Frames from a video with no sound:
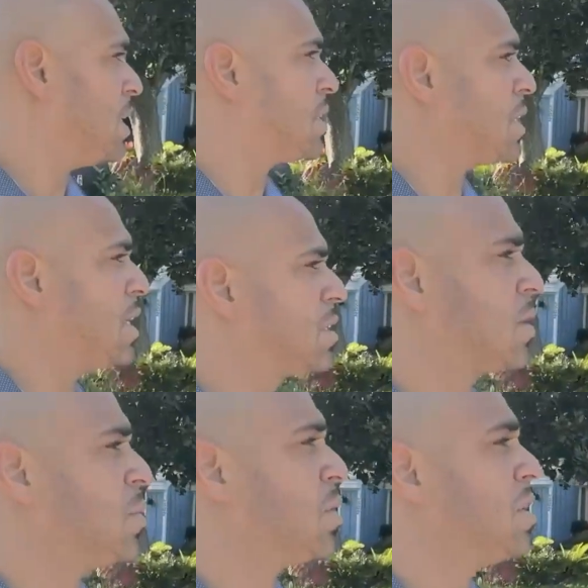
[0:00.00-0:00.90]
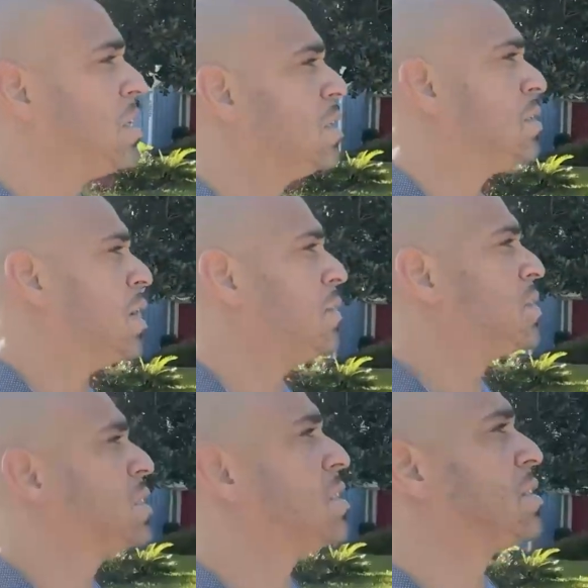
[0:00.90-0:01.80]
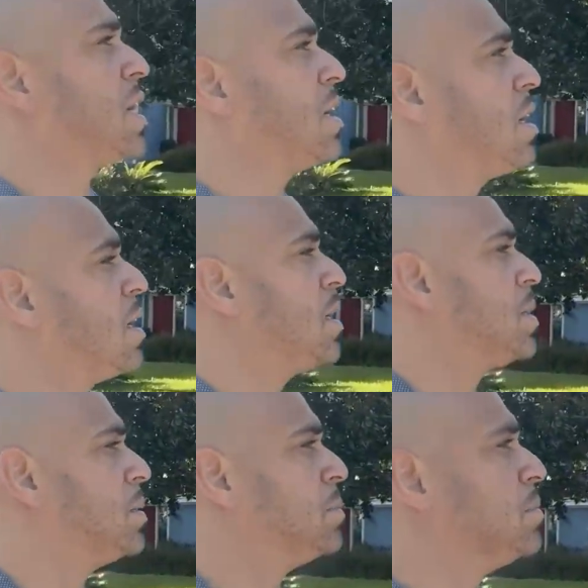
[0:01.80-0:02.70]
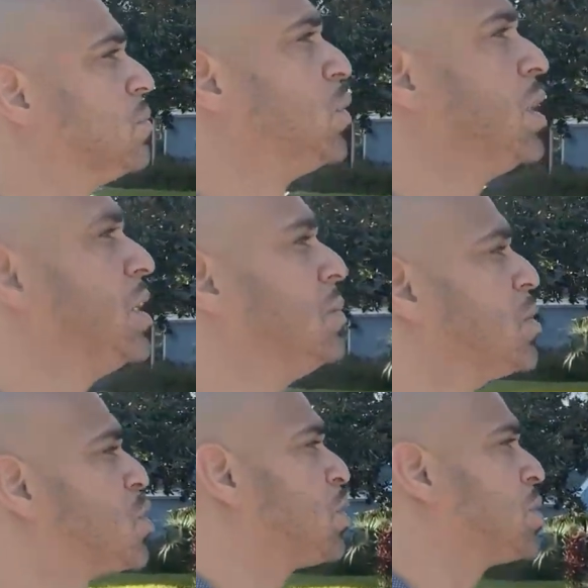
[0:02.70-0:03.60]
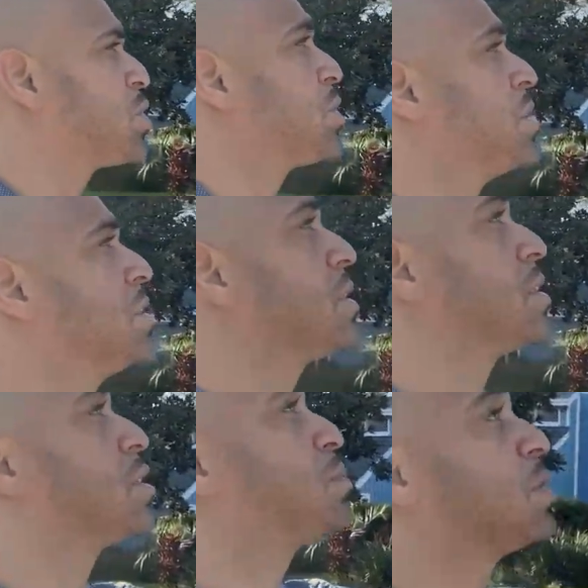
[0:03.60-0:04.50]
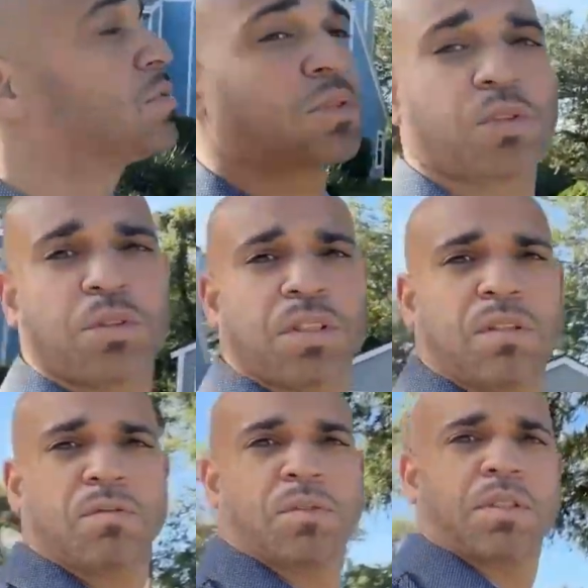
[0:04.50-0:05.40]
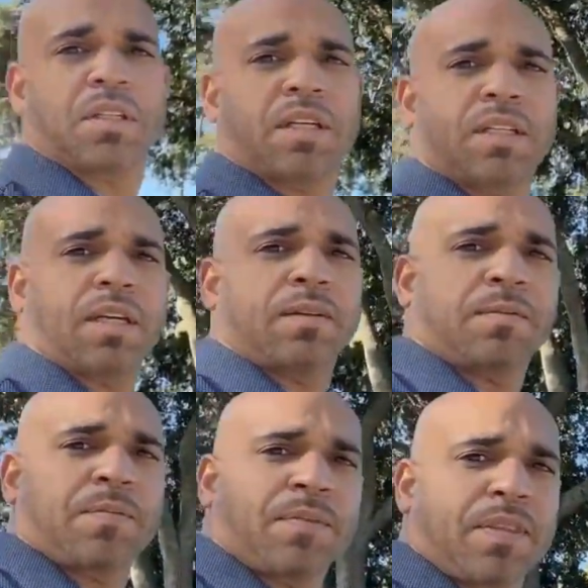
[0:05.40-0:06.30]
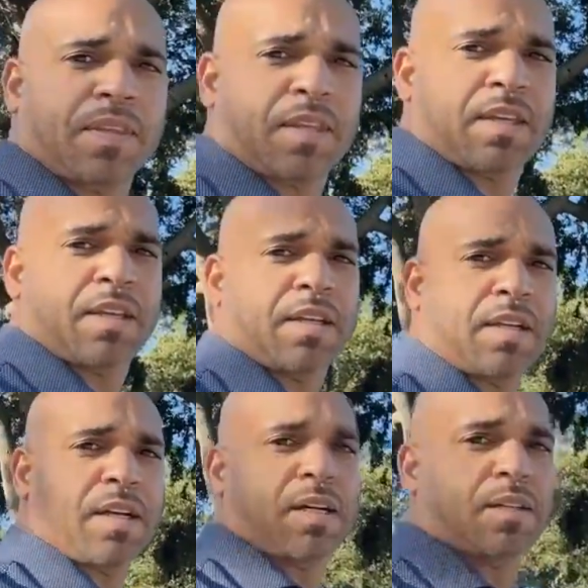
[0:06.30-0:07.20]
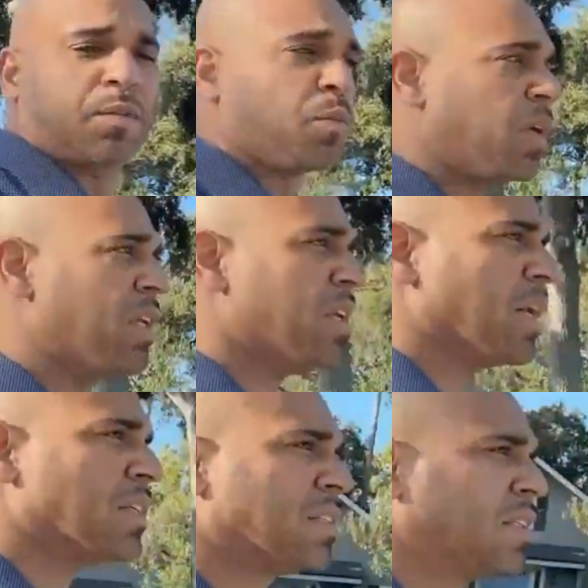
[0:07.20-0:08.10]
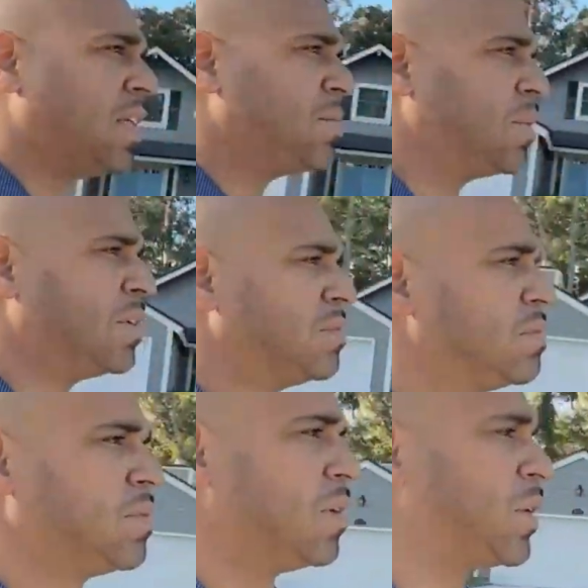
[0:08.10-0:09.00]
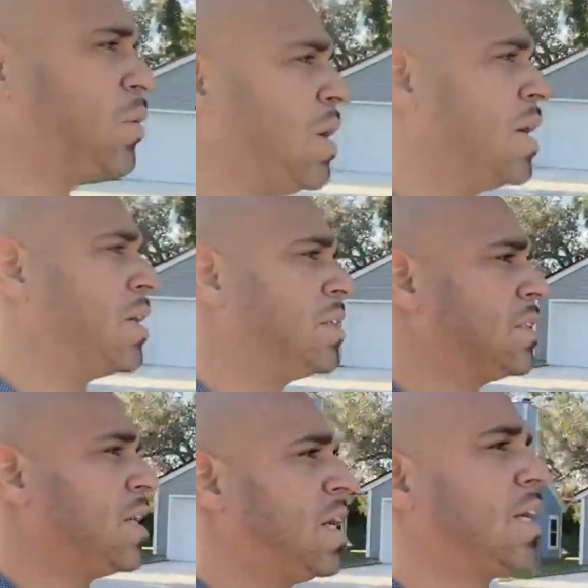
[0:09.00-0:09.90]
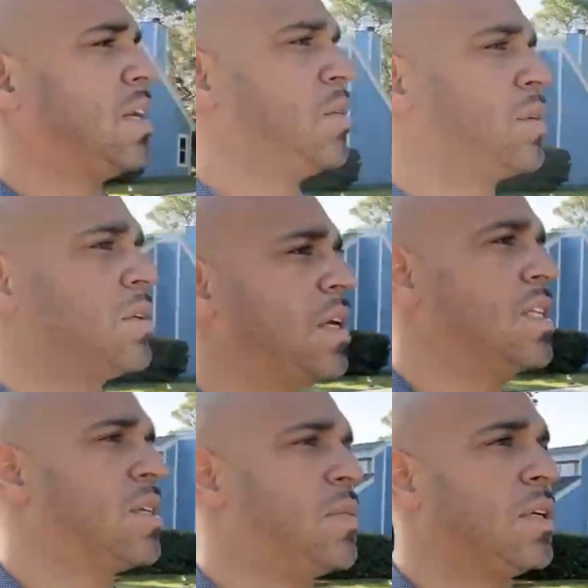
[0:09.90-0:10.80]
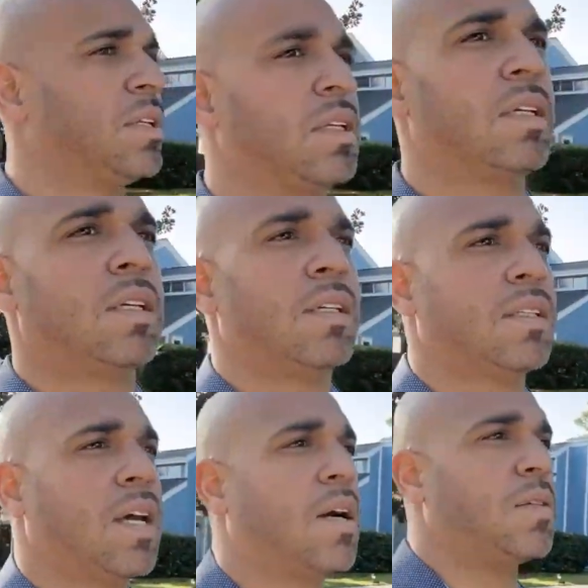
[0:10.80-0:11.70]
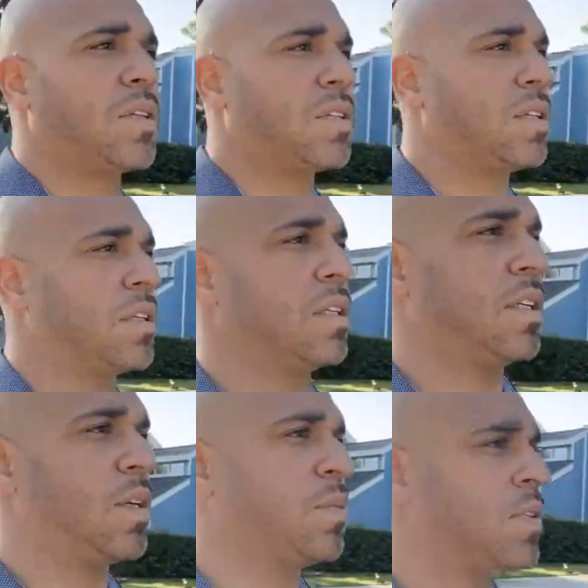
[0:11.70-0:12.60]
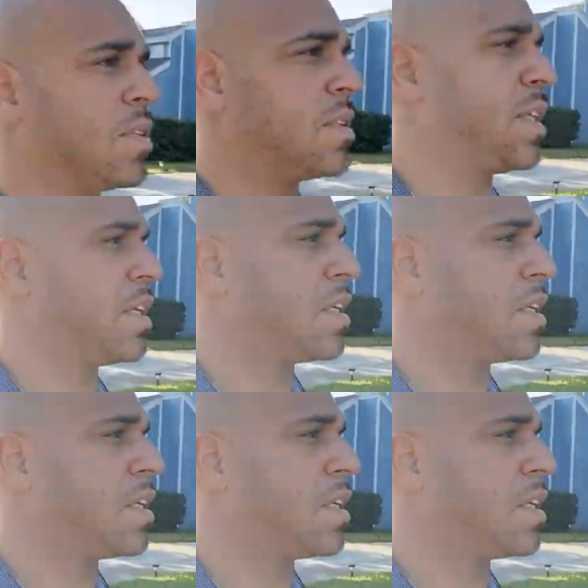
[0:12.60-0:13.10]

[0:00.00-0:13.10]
It's a nice community. Obviously, it's got really mature trees. Look at this beautiful tree. Hopefully you can get that. Really nice neighborhood, very quiet. I like how intimate the houses look. It almost looks like